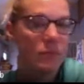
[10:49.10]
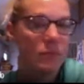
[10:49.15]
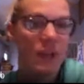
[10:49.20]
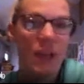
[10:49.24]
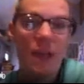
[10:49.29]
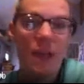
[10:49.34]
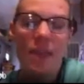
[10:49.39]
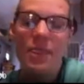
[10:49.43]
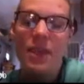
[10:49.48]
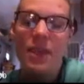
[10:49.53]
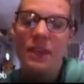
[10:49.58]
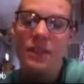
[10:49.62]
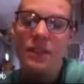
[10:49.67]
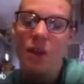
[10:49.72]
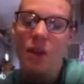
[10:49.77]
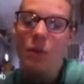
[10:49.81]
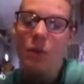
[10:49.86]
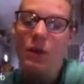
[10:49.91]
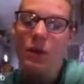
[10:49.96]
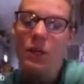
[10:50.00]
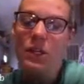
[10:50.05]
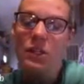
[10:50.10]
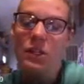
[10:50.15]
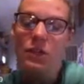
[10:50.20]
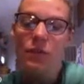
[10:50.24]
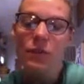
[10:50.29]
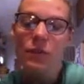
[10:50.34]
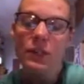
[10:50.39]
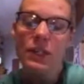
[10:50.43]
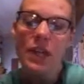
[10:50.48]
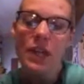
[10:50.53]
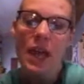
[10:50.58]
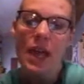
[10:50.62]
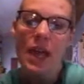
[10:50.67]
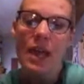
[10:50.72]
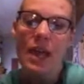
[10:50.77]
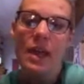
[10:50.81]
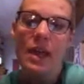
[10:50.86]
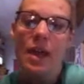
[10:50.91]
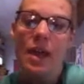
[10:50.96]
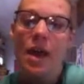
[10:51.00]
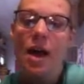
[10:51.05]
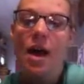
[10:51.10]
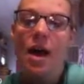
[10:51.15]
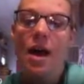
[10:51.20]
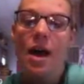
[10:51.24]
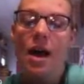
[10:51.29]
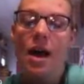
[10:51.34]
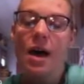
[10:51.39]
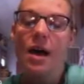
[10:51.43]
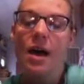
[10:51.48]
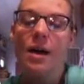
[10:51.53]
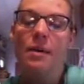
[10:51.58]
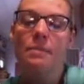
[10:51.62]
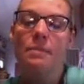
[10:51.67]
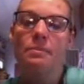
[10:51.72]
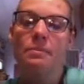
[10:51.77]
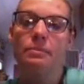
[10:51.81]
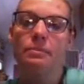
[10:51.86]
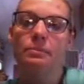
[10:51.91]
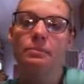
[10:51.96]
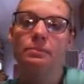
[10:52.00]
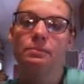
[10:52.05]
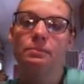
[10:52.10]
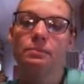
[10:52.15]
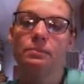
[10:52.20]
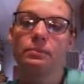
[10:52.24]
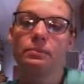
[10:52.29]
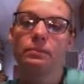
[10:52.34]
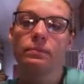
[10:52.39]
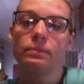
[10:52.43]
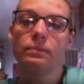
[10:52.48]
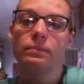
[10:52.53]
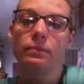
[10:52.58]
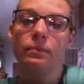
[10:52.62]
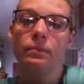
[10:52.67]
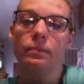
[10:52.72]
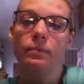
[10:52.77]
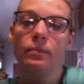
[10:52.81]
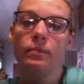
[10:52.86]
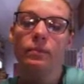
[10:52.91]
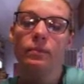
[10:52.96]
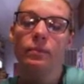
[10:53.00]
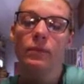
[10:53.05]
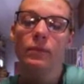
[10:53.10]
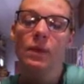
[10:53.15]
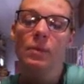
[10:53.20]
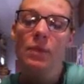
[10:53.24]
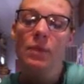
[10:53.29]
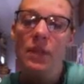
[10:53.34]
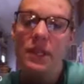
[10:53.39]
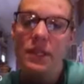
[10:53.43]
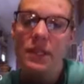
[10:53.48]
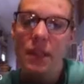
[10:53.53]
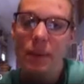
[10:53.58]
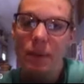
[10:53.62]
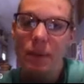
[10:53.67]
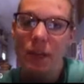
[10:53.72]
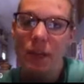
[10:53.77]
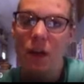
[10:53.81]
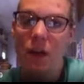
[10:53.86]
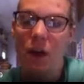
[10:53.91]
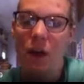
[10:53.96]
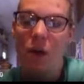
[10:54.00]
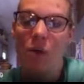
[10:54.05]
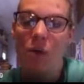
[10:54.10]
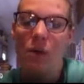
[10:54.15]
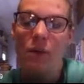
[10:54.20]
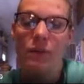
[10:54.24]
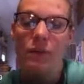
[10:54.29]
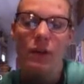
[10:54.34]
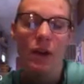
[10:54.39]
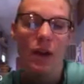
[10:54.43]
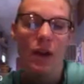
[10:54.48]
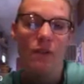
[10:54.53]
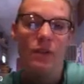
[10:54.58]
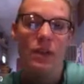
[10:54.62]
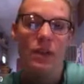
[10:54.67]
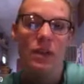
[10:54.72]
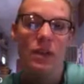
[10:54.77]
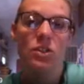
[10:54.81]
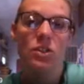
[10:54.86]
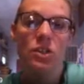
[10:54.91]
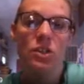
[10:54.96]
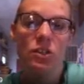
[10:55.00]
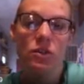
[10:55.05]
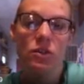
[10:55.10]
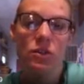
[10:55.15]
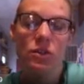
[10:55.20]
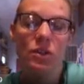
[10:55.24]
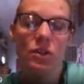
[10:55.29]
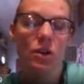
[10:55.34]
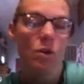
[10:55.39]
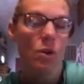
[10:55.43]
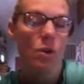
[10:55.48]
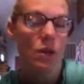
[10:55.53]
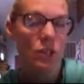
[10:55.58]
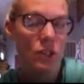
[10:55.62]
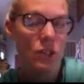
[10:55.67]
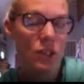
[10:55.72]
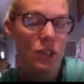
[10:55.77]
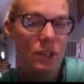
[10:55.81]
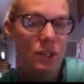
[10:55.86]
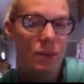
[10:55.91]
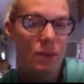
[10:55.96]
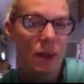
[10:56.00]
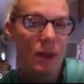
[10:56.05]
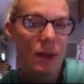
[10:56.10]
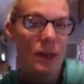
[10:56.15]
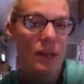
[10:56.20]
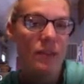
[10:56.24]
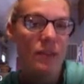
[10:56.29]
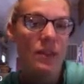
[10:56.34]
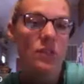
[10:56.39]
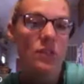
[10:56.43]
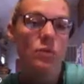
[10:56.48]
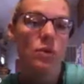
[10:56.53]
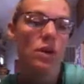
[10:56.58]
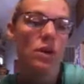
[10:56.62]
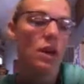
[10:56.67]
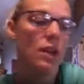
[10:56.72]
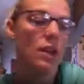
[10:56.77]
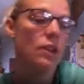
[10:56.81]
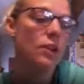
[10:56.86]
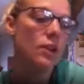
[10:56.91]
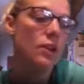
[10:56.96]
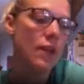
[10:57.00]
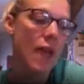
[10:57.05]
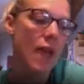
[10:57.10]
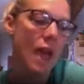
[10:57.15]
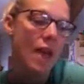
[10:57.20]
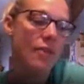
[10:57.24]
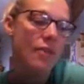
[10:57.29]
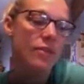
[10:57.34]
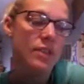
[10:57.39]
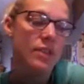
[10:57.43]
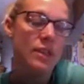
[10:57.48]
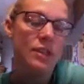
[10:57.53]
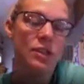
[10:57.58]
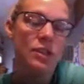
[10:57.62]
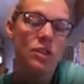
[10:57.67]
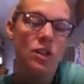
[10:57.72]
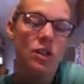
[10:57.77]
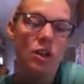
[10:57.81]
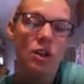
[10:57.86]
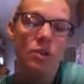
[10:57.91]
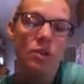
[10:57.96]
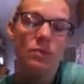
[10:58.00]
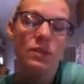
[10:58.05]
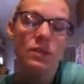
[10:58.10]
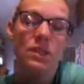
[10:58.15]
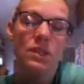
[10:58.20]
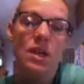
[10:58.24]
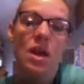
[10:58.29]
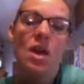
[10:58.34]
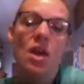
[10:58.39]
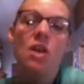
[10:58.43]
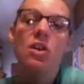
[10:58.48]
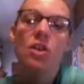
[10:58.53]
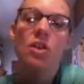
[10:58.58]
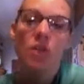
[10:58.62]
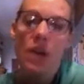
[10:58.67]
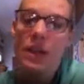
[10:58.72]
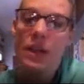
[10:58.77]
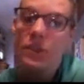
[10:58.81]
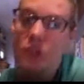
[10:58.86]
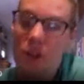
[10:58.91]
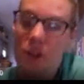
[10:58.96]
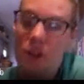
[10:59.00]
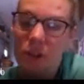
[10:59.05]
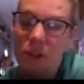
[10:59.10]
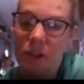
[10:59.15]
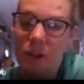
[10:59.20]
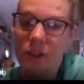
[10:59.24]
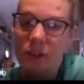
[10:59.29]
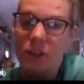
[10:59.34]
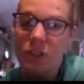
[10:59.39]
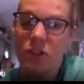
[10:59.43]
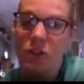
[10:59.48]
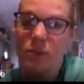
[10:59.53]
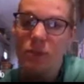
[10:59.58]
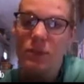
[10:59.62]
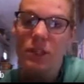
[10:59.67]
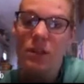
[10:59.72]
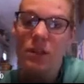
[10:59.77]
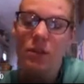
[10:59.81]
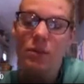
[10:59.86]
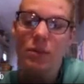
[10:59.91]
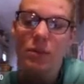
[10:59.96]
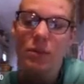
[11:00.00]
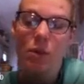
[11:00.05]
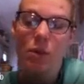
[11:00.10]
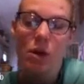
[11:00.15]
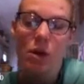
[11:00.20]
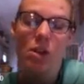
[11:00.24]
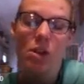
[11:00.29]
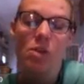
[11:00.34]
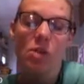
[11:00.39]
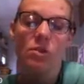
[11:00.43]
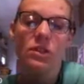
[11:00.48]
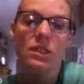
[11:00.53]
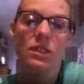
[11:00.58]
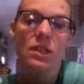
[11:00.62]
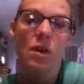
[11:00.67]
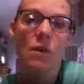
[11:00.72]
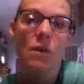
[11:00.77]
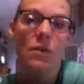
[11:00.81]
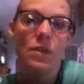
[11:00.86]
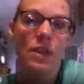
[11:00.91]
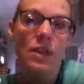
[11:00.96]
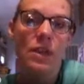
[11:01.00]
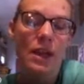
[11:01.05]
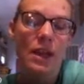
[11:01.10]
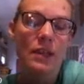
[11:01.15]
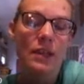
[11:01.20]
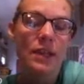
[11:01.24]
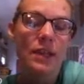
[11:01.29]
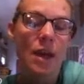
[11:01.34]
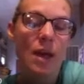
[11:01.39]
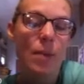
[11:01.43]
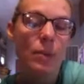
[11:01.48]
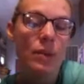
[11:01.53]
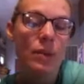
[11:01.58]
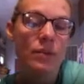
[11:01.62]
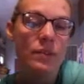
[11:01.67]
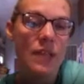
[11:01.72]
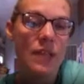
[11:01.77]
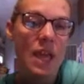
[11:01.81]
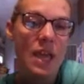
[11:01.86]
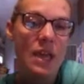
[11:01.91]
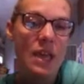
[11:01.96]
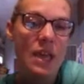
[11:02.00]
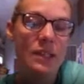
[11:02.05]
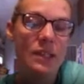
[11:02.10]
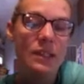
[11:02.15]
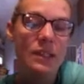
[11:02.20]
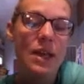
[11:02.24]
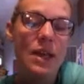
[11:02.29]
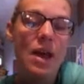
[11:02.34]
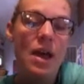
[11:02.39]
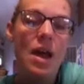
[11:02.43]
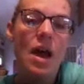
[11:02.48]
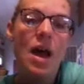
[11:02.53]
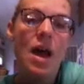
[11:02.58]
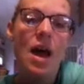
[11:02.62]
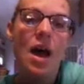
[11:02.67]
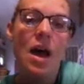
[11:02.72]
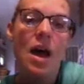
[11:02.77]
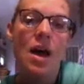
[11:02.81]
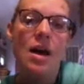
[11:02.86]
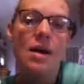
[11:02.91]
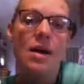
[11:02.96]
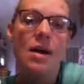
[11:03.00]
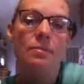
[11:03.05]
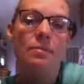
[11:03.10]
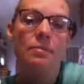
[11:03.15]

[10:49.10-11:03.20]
That's all we're going to do for today. Um, Please let me know if you're having issues or questions about any of this. We're going to look at these terms. You guys are going to look at these terms a little bit more closely over the next couple of days. Um,